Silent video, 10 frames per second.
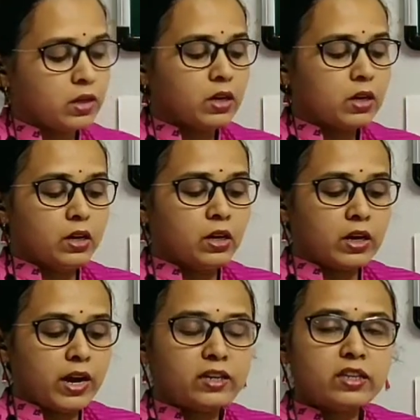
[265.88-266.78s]
and
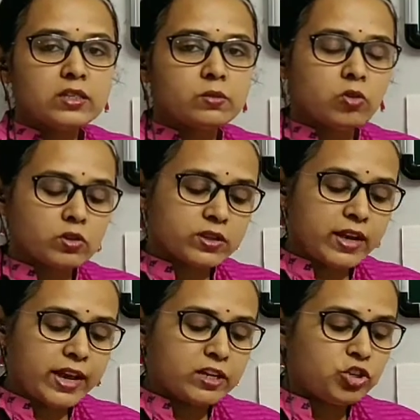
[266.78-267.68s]
this was the
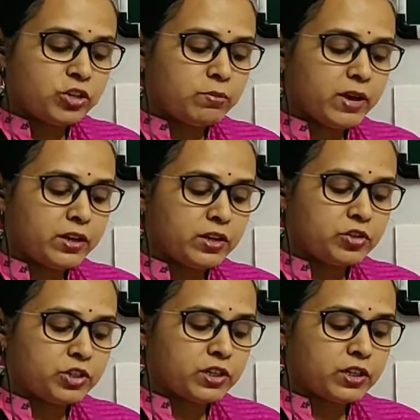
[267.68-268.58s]
ancient banyan
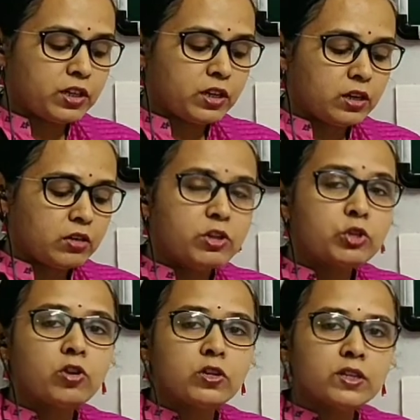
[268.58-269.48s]
tree which
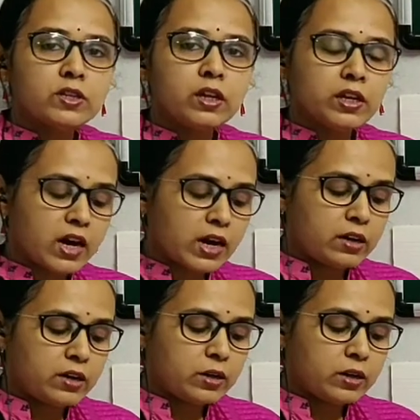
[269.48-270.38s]
was in the yard
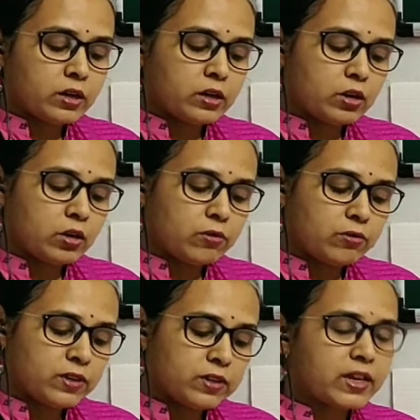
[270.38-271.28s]
of
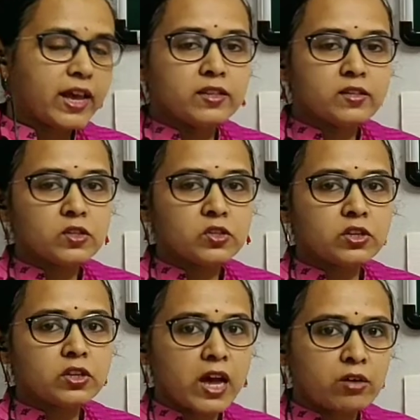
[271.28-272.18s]
his ancestral
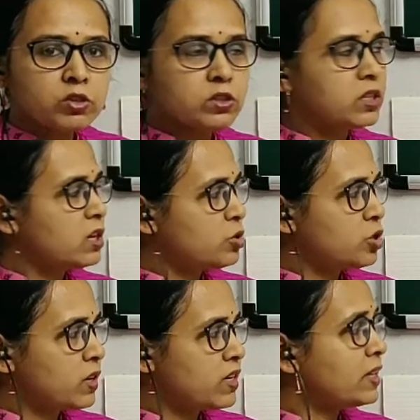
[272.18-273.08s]
house. Dilip
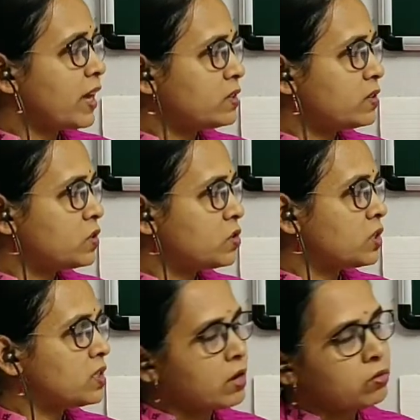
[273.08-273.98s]
Chitre's ancestral
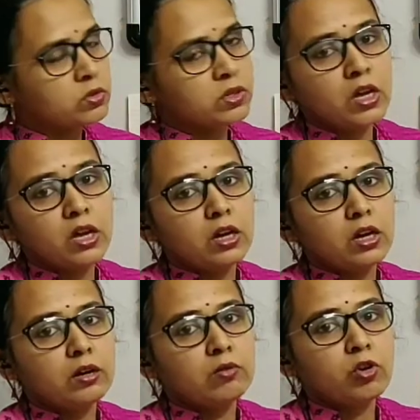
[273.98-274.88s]
house
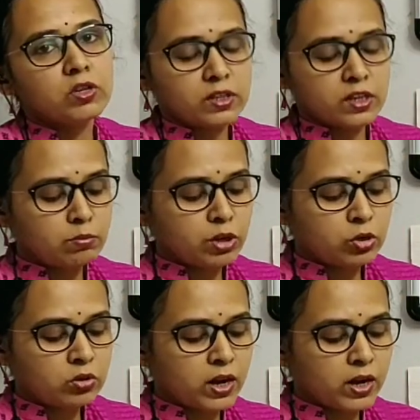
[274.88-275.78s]
was in
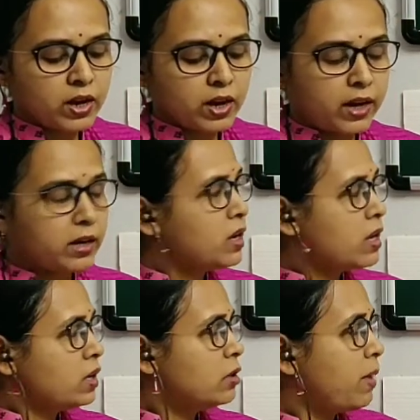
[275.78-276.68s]
Badoda, and the
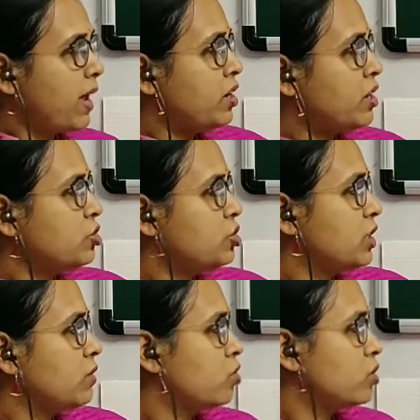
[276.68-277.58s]
banyan tree
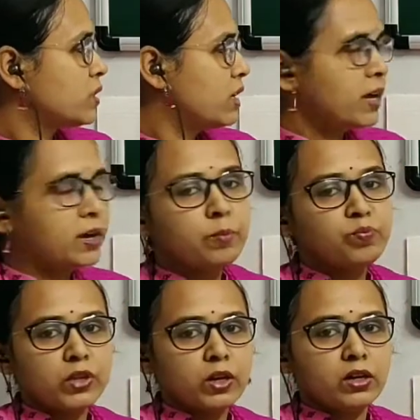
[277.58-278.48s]
was there
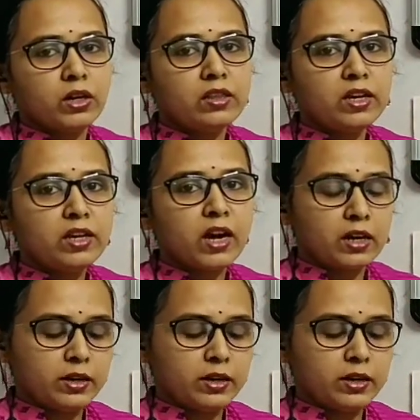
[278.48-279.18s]
in the yard.